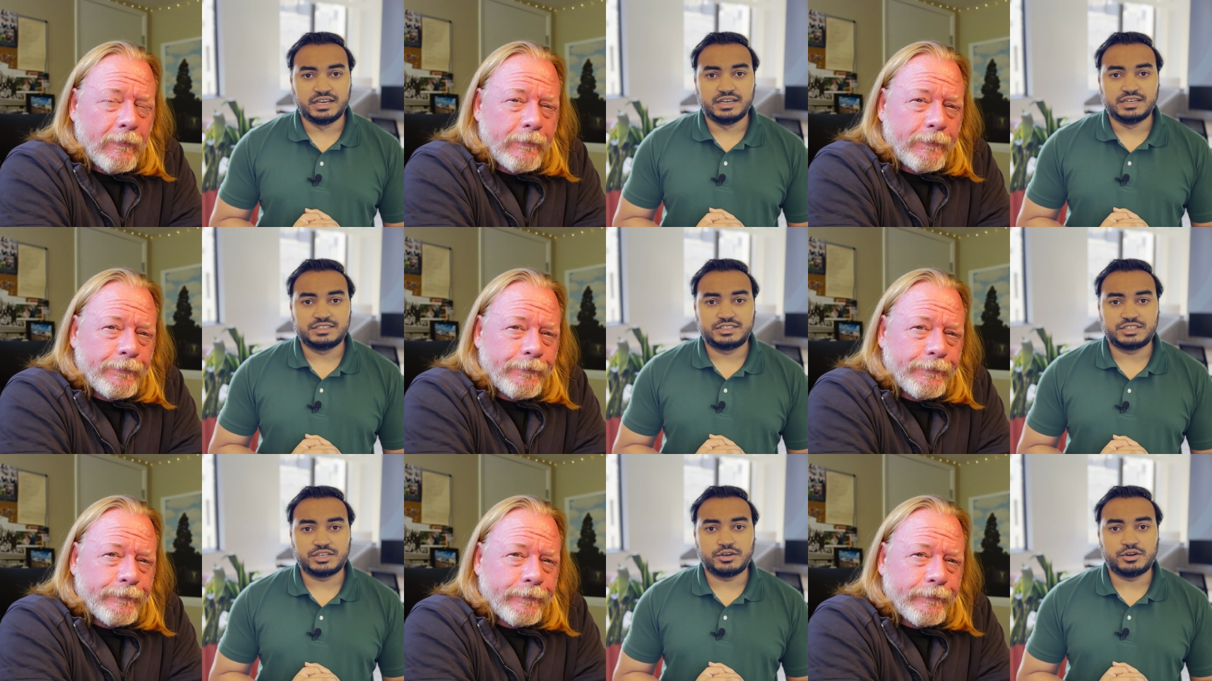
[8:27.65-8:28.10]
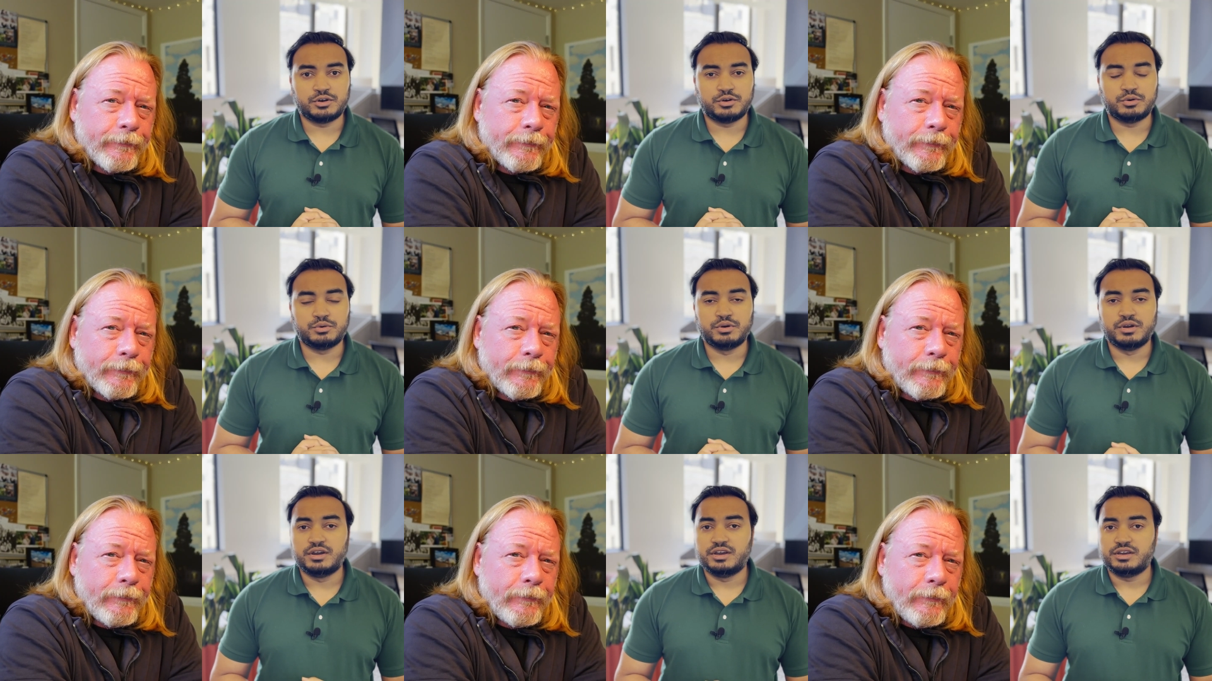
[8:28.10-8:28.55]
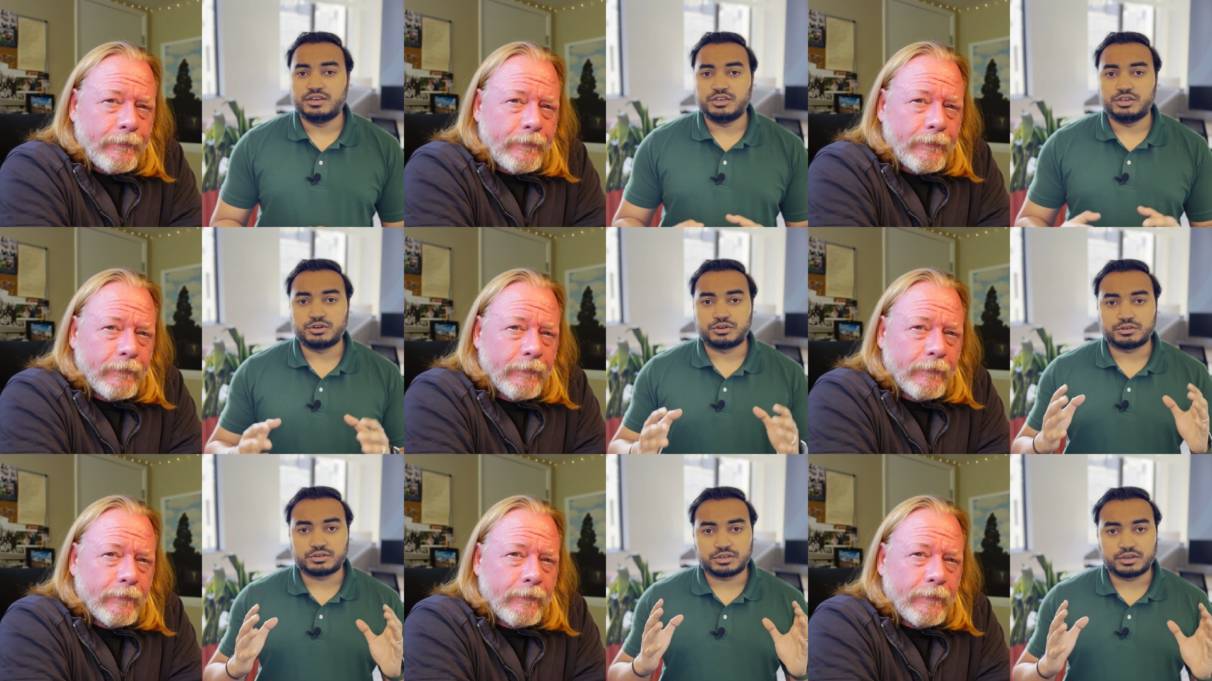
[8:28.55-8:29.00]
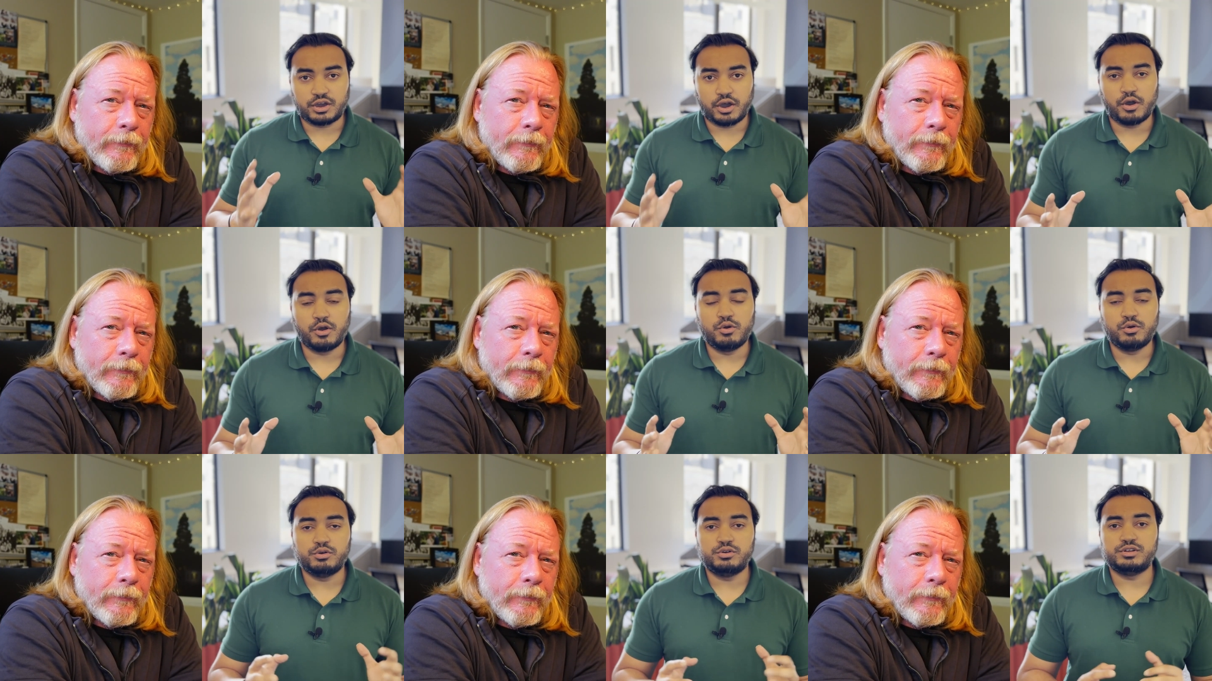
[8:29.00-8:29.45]
Speaker 1: So your
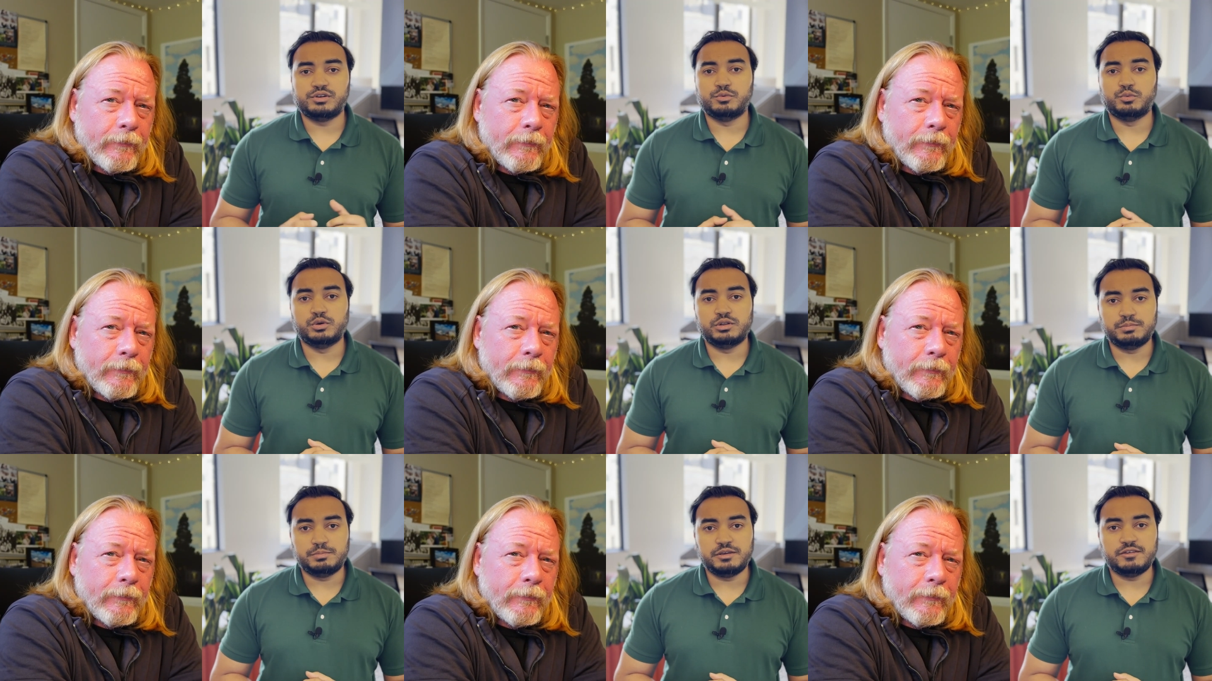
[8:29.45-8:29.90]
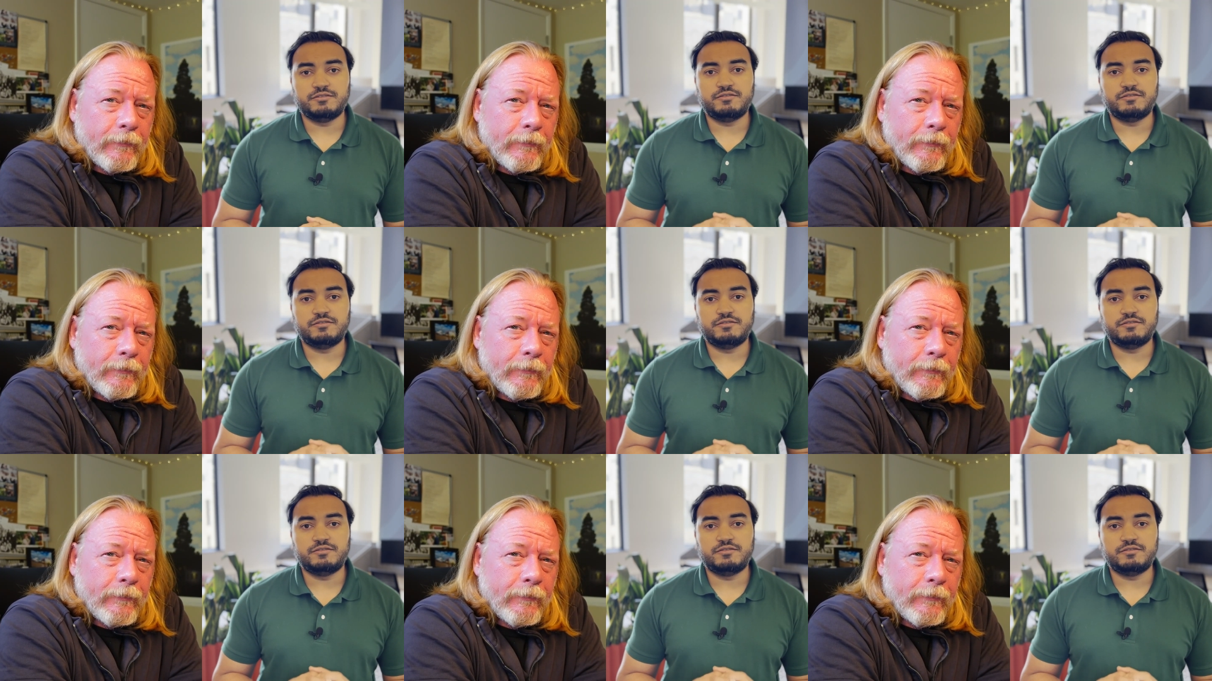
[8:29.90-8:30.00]
code will be